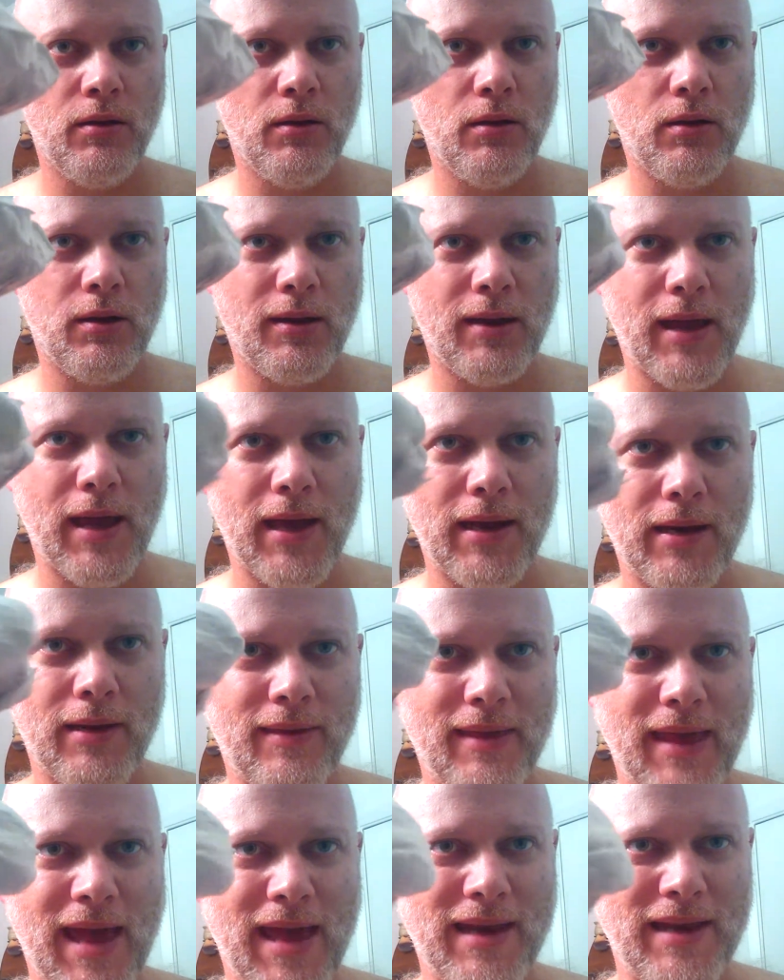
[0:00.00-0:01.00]
Look at that.
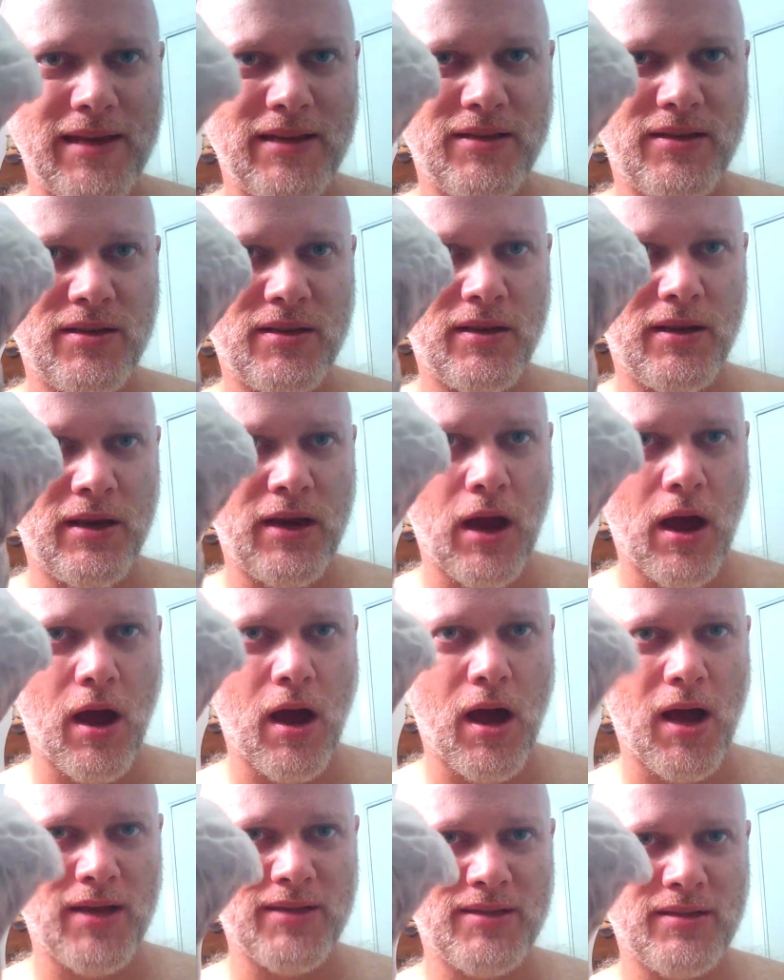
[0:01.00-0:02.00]
That is an
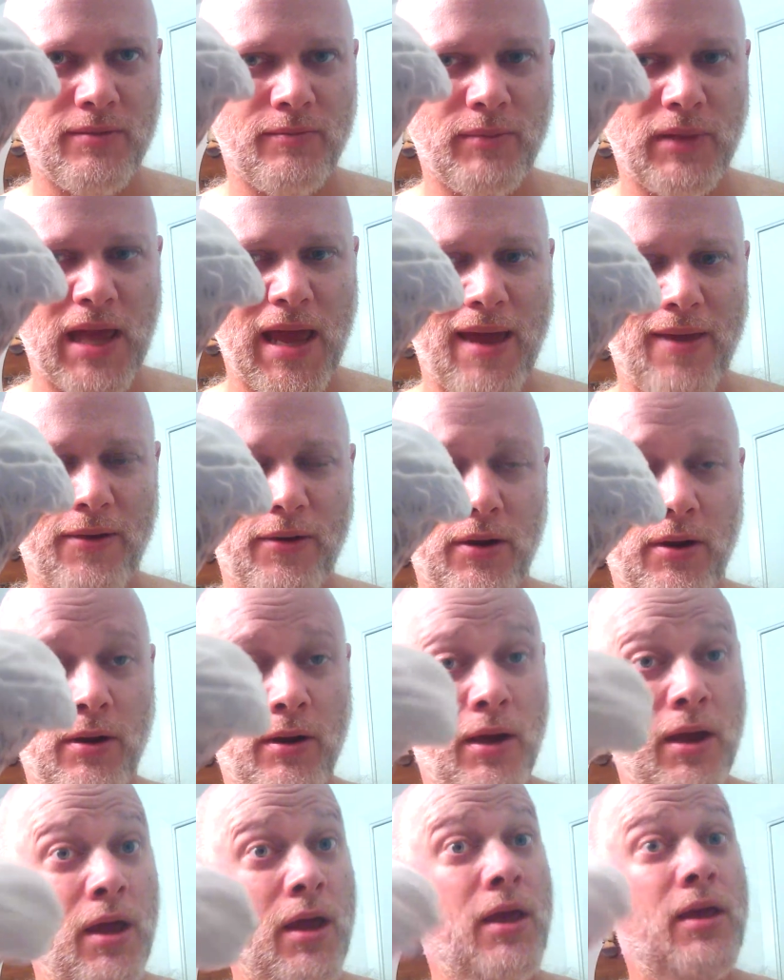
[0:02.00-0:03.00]
awesome lather.
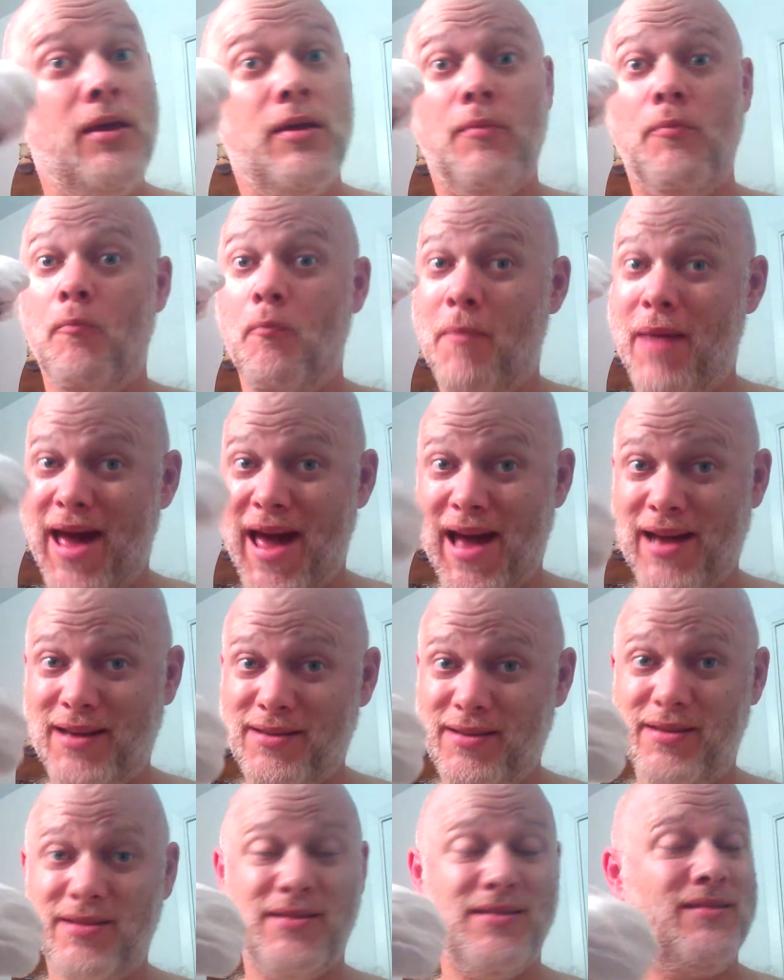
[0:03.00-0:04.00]

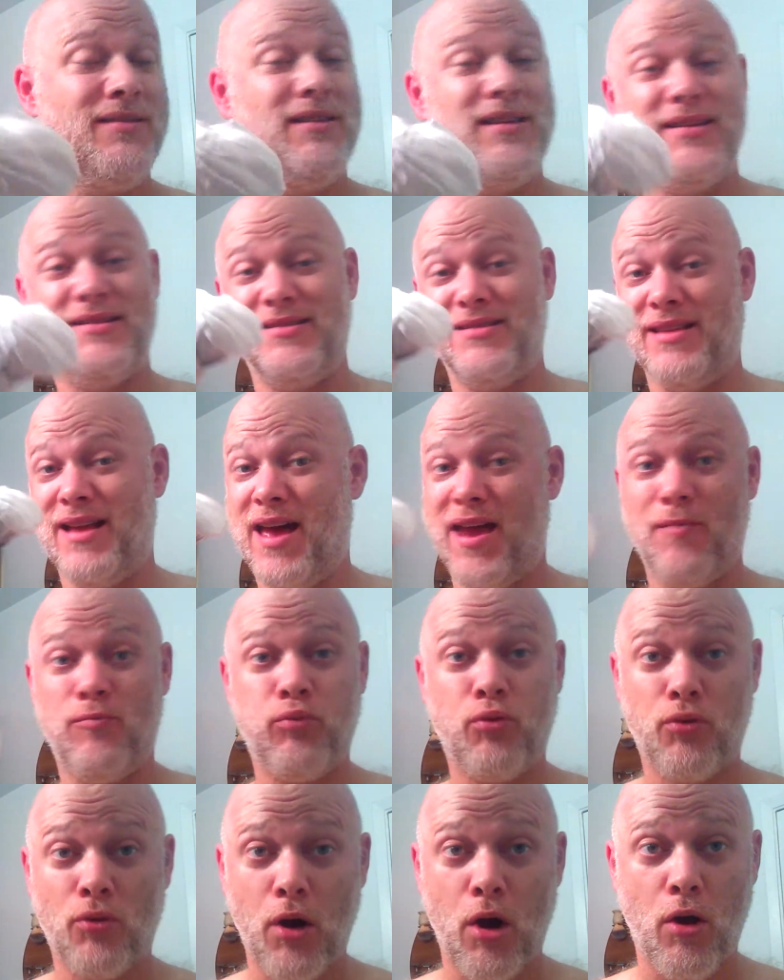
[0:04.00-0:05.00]
Max is not a
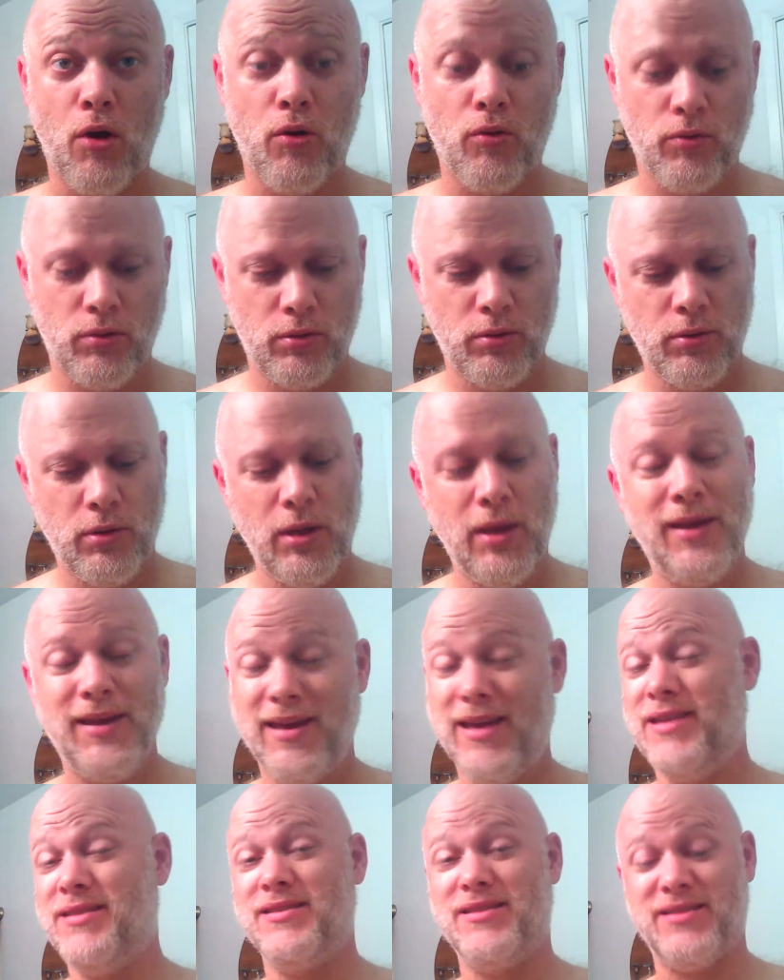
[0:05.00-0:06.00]
pro.
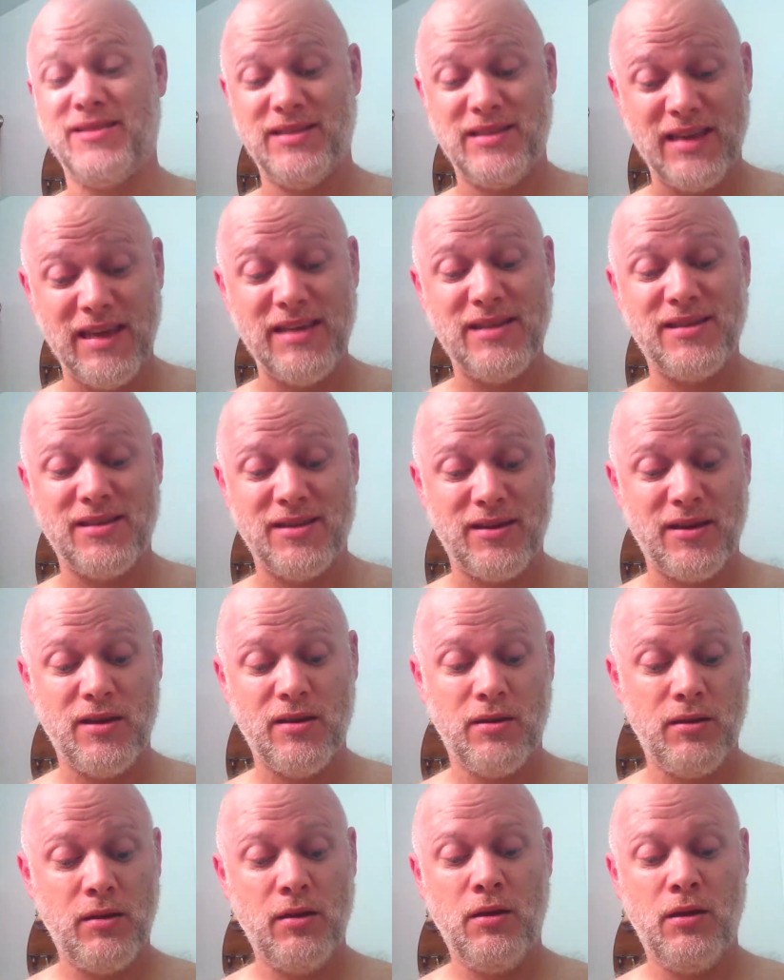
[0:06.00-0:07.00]
He's a seasoned
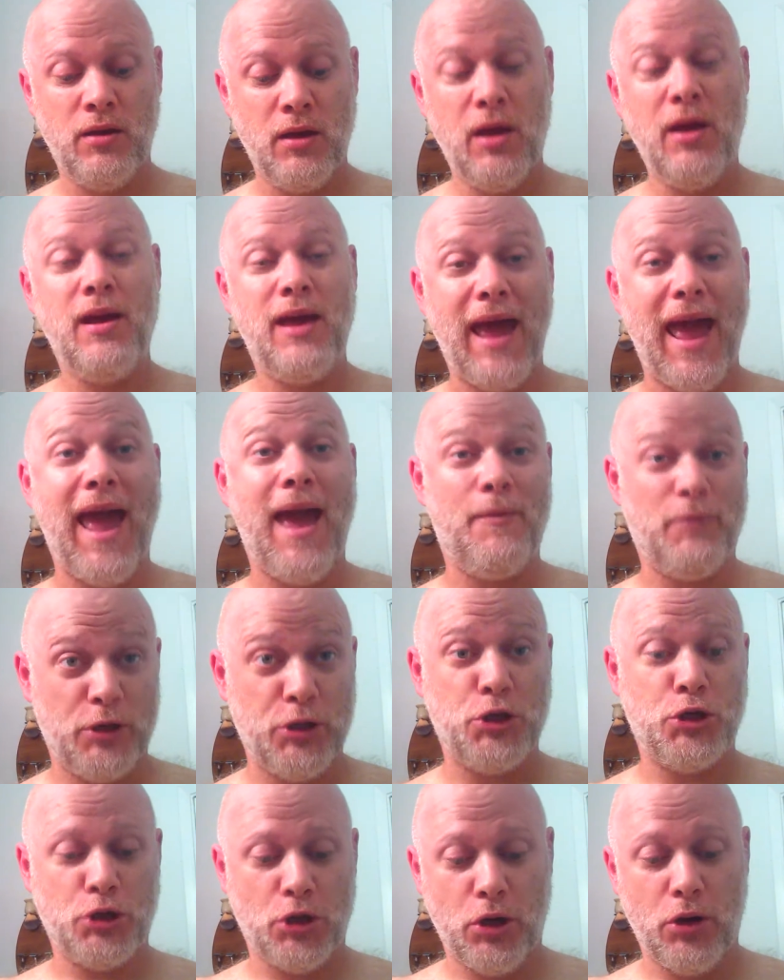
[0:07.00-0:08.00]

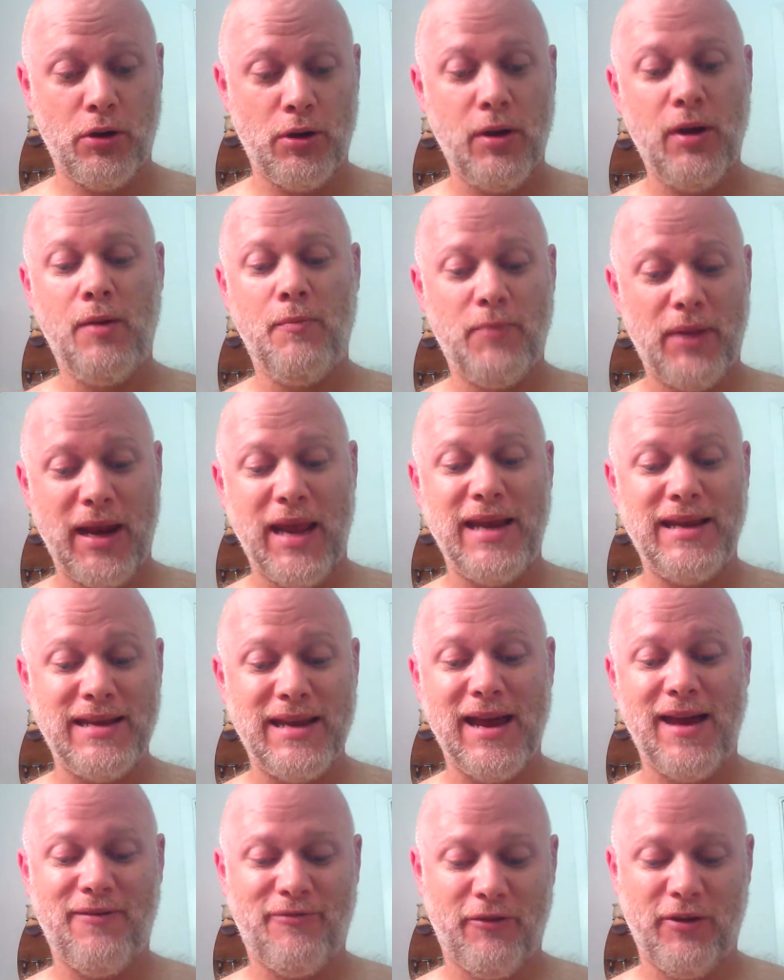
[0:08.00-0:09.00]
amateur, but he
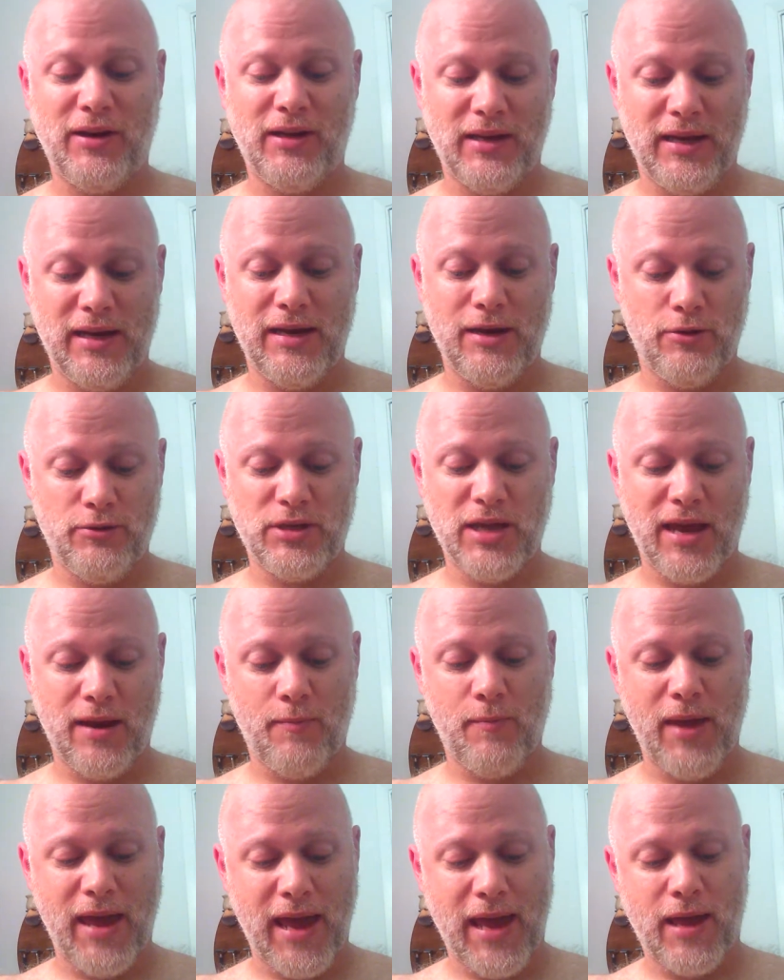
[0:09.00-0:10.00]
definitely knows how to
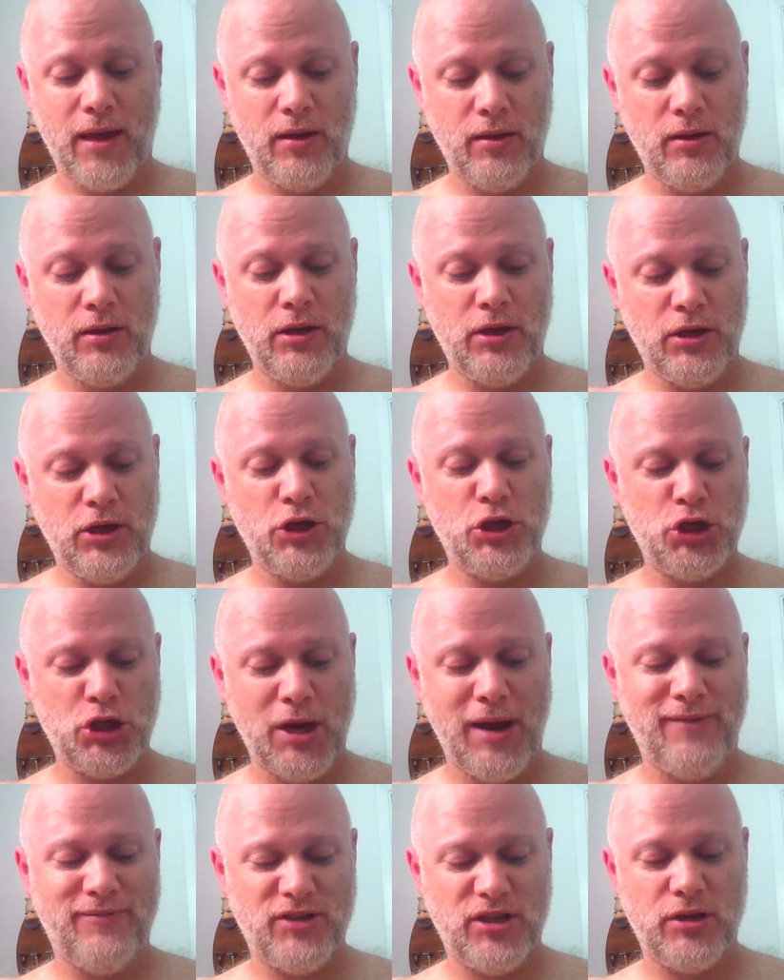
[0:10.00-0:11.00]
make
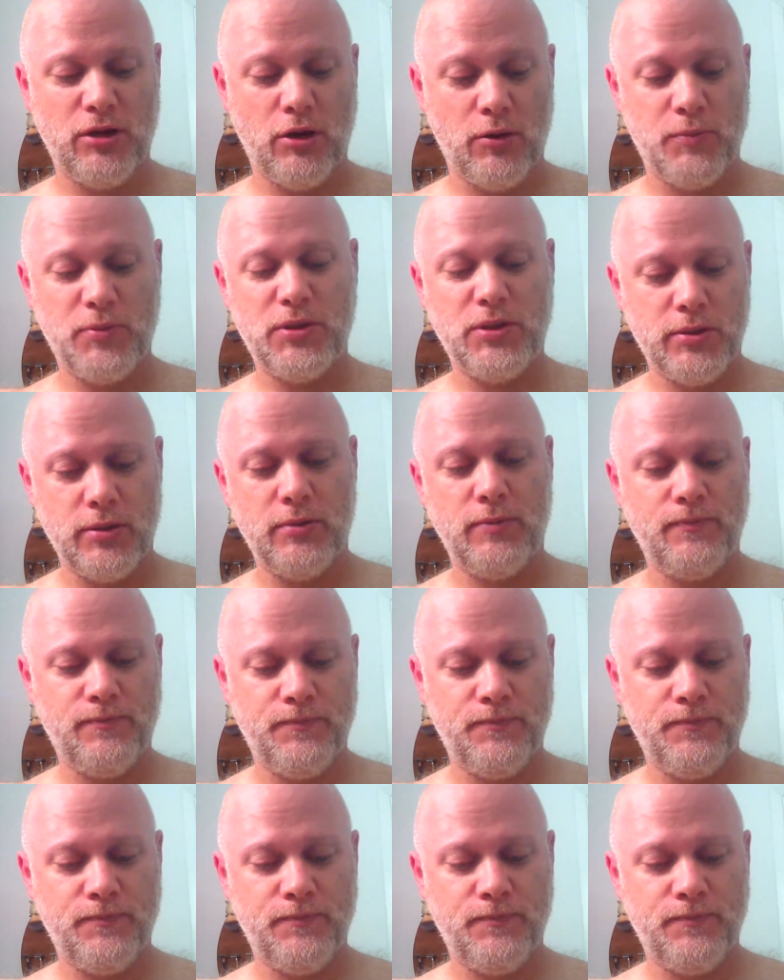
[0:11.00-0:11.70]
shave soaps.